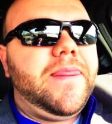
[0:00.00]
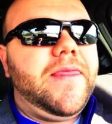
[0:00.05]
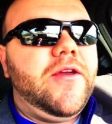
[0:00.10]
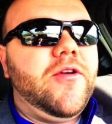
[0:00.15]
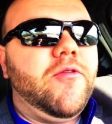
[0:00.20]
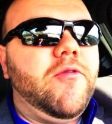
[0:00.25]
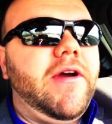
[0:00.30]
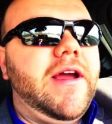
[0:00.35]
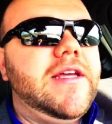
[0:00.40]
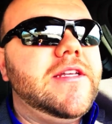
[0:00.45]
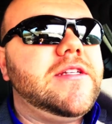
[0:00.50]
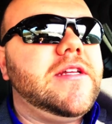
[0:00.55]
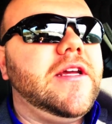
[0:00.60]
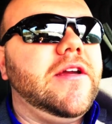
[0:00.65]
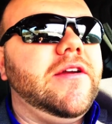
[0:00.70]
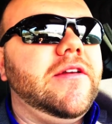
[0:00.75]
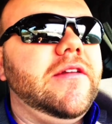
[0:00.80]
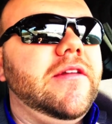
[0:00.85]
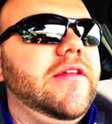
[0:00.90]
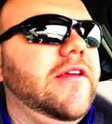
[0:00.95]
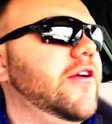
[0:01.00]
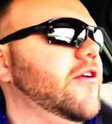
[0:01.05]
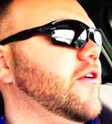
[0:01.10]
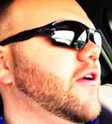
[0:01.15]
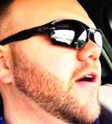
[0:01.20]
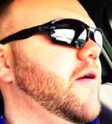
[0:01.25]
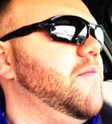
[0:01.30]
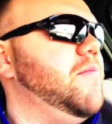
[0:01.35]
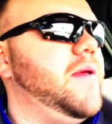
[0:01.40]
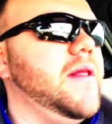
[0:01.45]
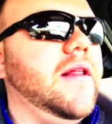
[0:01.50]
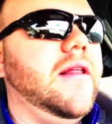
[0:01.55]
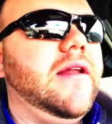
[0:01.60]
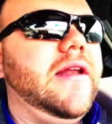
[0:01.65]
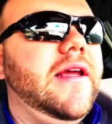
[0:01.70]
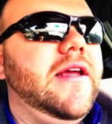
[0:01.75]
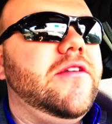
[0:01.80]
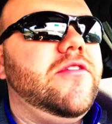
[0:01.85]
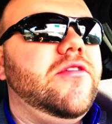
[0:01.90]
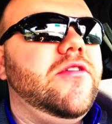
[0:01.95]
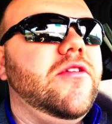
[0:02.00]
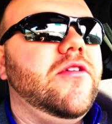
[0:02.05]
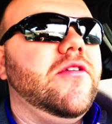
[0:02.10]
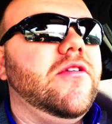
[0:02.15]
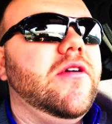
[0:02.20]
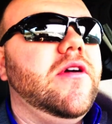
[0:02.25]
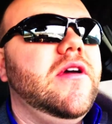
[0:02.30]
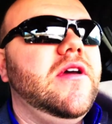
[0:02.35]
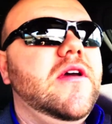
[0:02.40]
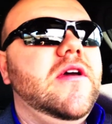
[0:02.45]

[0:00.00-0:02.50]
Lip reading: You're wasting your ability to